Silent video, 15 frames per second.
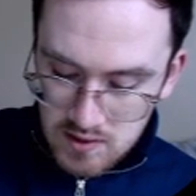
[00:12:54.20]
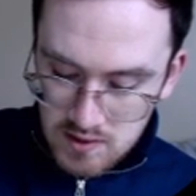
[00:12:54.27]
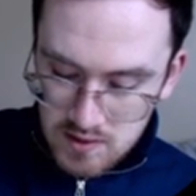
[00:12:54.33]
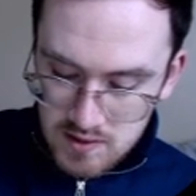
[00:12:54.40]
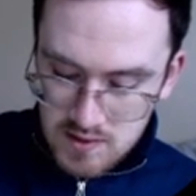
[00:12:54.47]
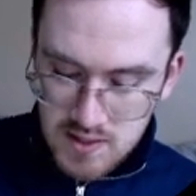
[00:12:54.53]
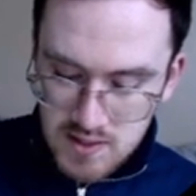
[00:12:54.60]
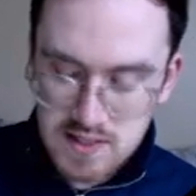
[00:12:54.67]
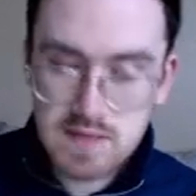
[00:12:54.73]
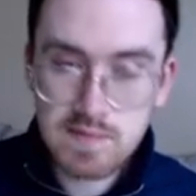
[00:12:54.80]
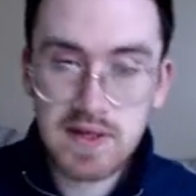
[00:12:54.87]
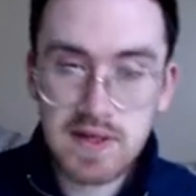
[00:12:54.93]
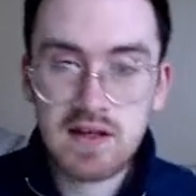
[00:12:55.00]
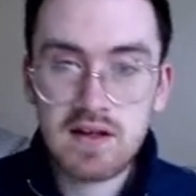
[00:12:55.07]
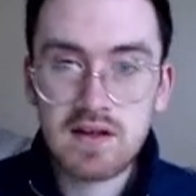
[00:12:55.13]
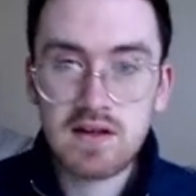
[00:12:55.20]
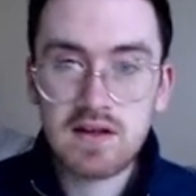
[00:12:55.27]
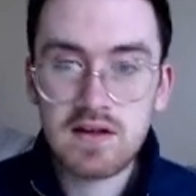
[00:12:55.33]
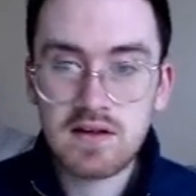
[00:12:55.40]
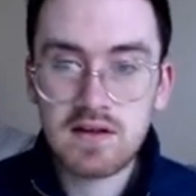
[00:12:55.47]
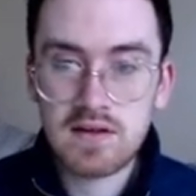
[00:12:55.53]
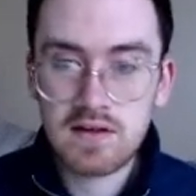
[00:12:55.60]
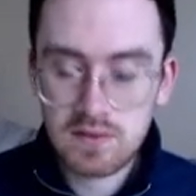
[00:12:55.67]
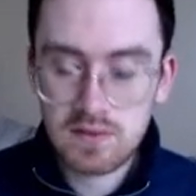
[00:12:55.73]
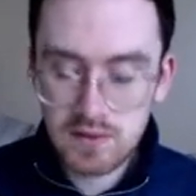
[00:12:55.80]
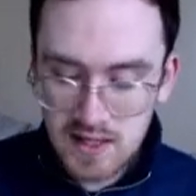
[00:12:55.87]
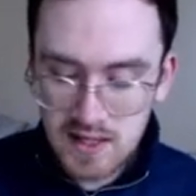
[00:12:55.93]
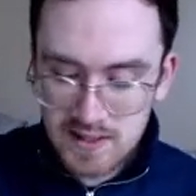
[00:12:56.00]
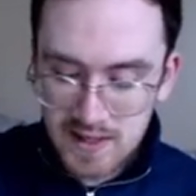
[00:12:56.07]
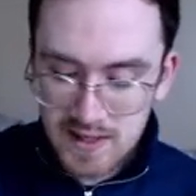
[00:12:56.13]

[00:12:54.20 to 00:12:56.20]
6b. And again,